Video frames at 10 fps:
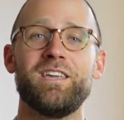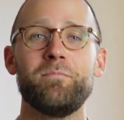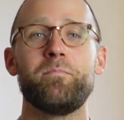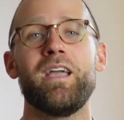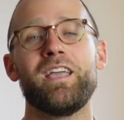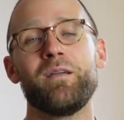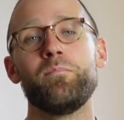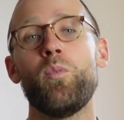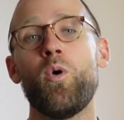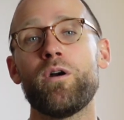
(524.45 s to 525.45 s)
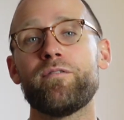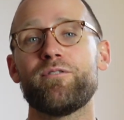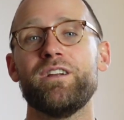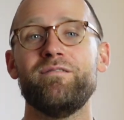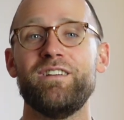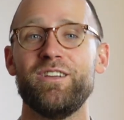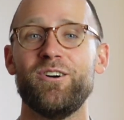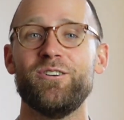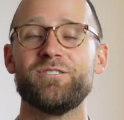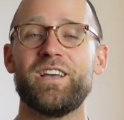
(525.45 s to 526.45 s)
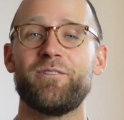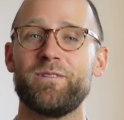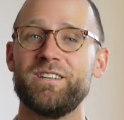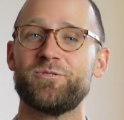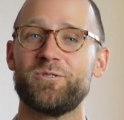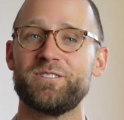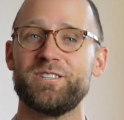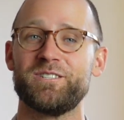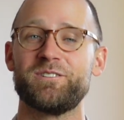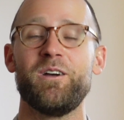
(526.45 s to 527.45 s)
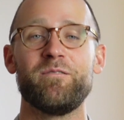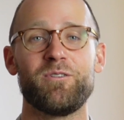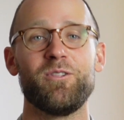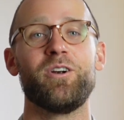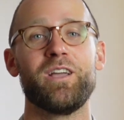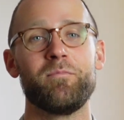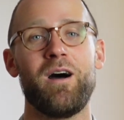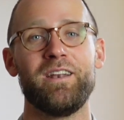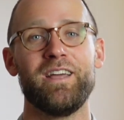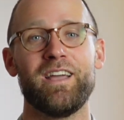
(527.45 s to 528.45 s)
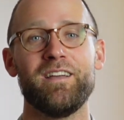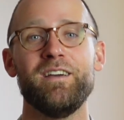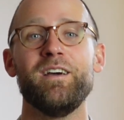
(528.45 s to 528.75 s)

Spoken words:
keep making more free videos and resources for learning Manding?